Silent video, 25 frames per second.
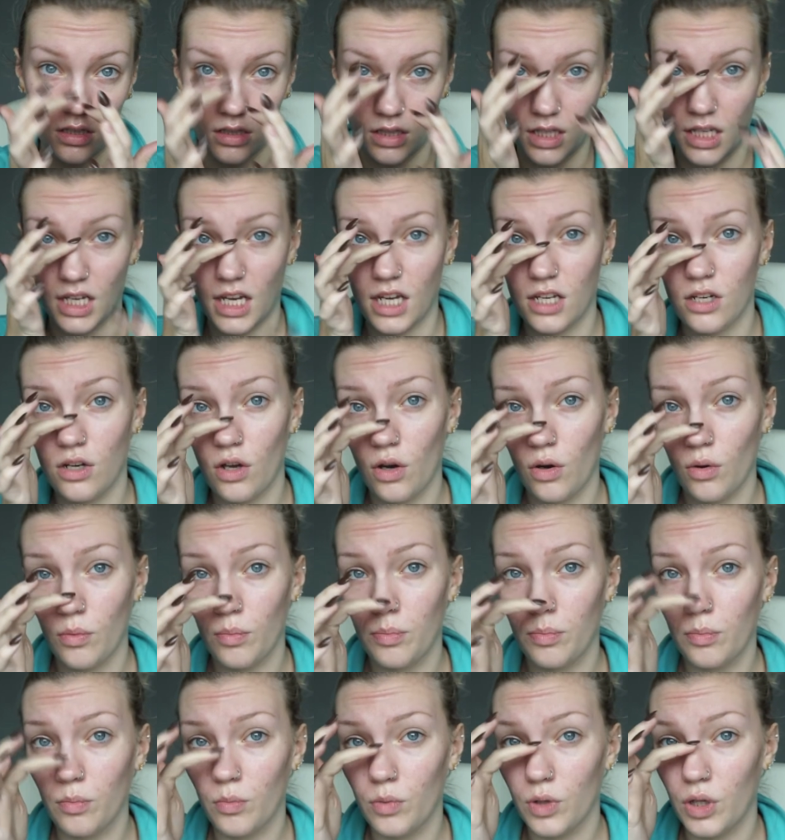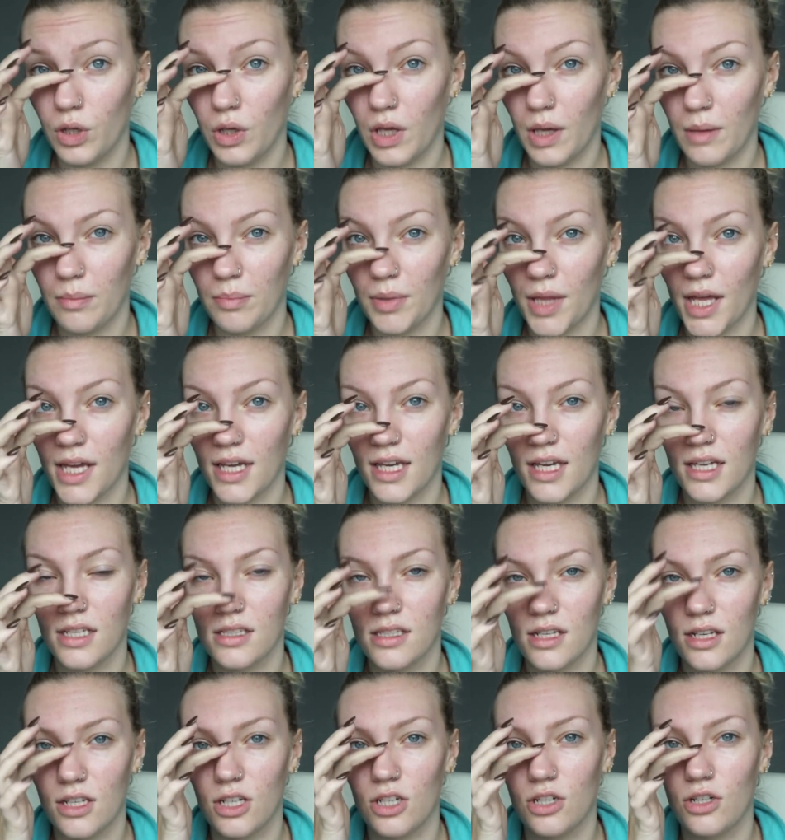Like I know when you get
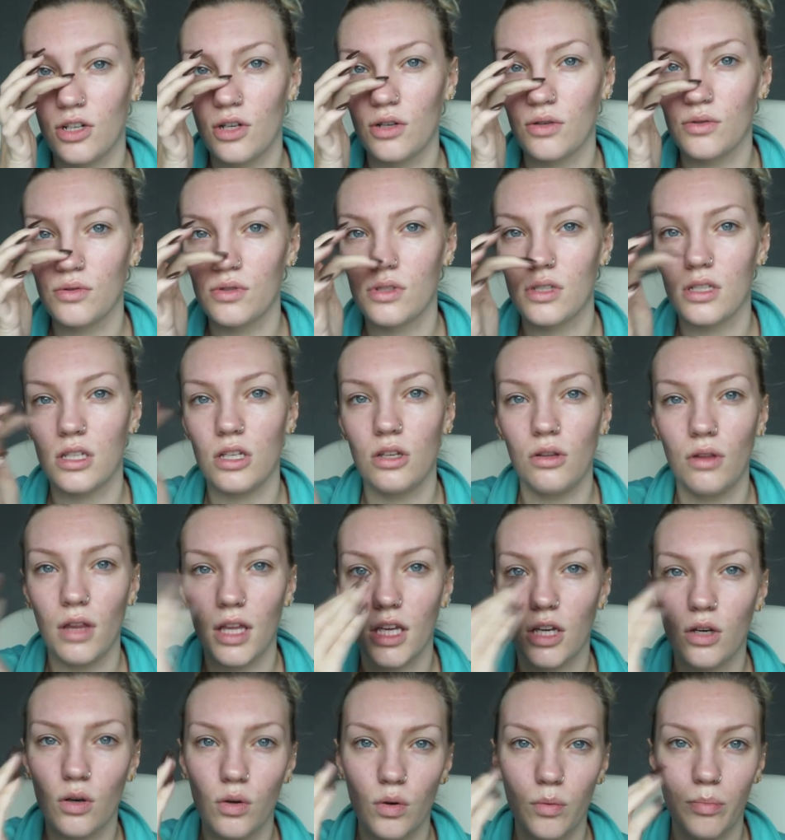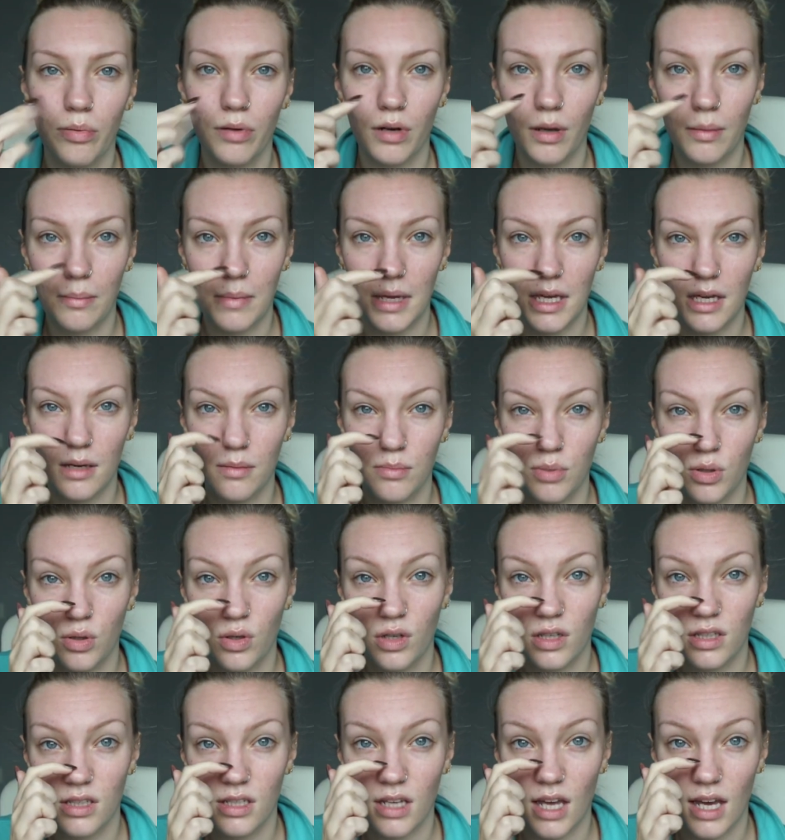blackheads on your nose and you like go to put on makeup, you
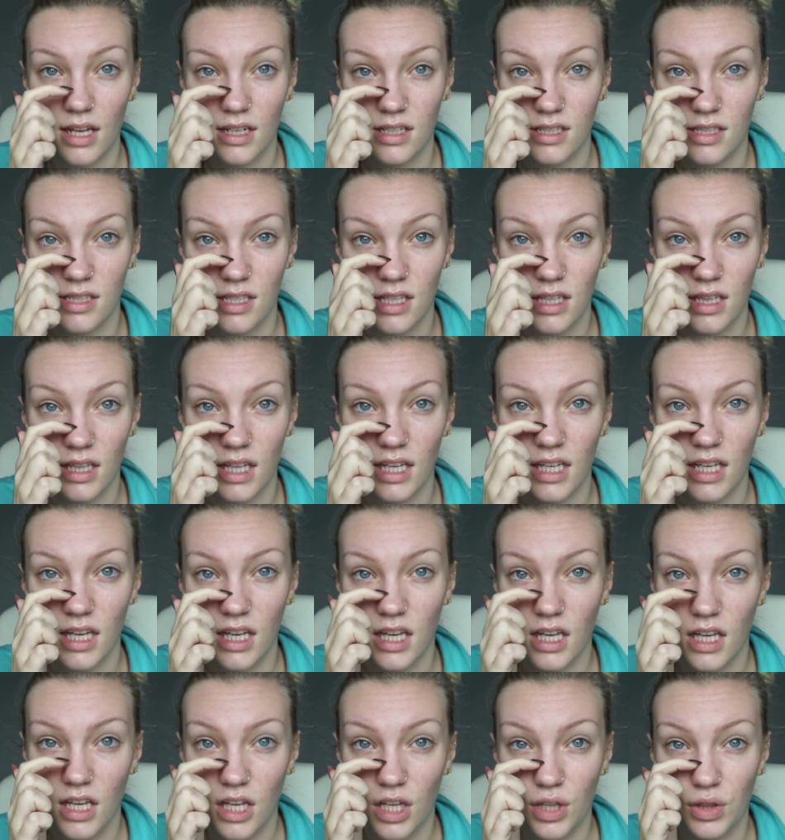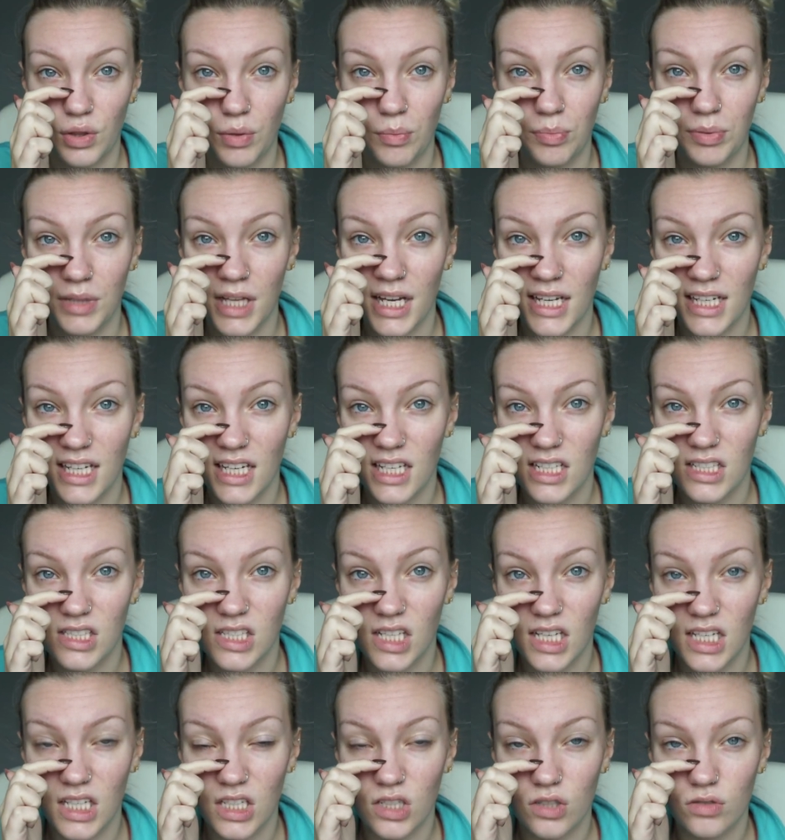can kind of see like the blackheads
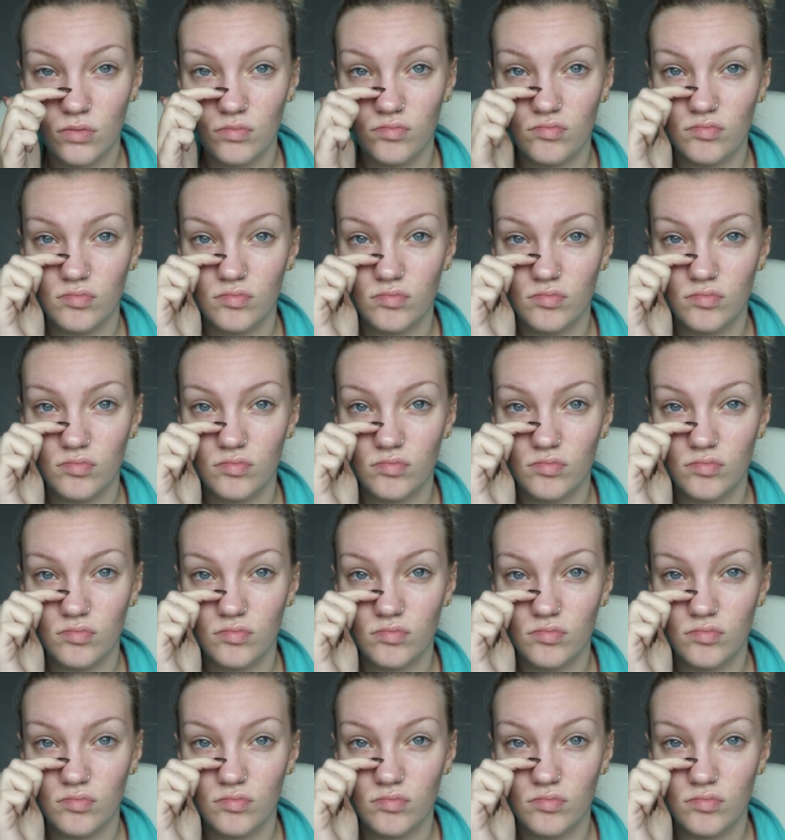like